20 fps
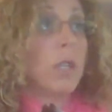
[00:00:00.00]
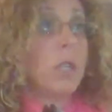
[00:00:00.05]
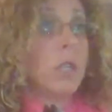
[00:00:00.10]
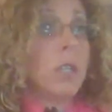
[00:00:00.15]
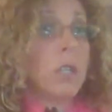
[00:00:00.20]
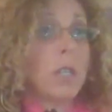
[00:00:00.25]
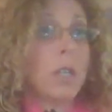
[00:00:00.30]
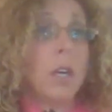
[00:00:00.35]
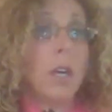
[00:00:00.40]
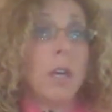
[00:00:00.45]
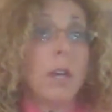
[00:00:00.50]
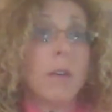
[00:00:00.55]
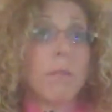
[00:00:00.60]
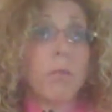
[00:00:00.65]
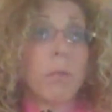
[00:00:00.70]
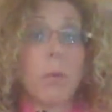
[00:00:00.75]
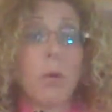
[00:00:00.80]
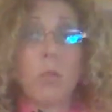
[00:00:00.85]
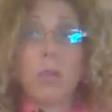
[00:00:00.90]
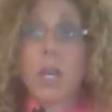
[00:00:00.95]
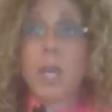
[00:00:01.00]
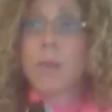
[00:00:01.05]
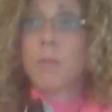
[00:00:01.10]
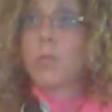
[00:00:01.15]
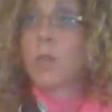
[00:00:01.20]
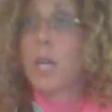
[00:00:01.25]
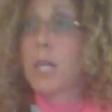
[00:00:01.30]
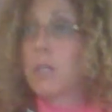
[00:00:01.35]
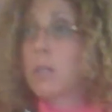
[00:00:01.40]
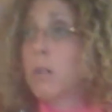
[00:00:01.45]
the region for both
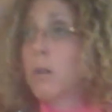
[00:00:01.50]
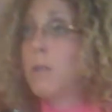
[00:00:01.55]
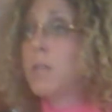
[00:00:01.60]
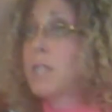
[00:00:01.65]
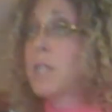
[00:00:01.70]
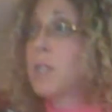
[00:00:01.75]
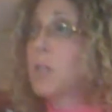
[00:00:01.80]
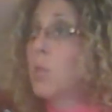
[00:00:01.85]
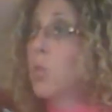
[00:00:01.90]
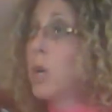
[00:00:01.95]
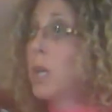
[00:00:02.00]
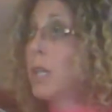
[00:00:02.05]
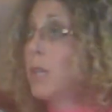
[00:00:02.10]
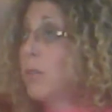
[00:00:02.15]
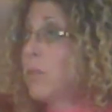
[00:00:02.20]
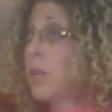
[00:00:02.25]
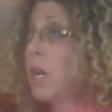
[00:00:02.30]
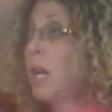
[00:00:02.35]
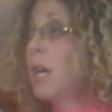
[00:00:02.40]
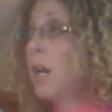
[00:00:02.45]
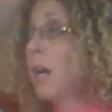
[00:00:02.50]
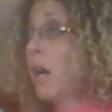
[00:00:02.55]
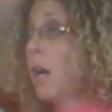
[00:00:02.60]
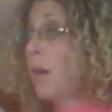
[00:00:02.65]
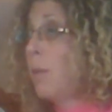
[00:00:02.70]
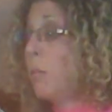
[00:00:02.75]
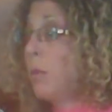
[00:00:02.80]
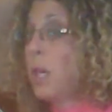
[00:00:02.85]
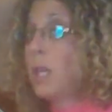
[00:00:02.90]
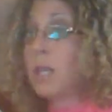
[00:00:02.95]
Amtrak service as well as
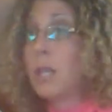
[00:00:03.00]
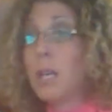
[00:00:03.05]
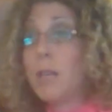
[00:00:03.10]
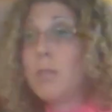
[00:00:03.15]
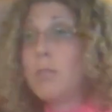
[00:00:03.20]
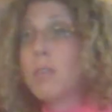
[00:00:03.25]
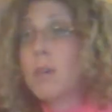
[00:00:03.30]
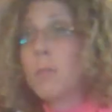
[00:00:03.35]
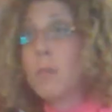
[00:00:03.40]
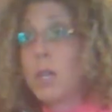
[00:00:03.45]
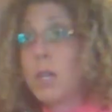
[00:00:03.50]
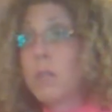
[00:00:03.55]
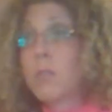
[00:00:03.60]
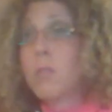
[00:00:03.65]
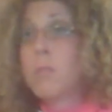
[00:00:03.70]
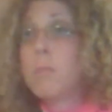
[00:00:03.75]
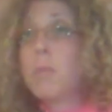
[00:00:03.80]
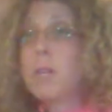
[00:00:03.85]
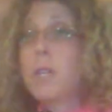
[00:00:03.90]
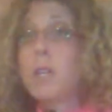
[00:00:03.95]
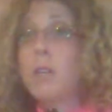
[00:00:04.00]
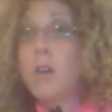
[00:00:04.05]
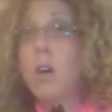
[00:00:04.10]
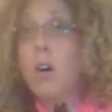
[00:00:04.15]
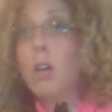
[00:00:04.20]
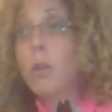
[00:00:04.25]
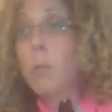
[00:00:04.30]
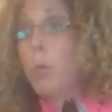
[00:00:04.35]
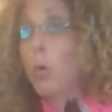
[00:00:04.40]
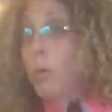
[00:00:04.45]
at least some intermittent
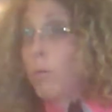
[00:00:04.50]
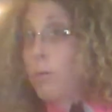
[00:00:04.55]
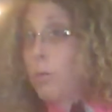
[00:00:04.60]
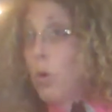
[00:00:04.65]
all-aboard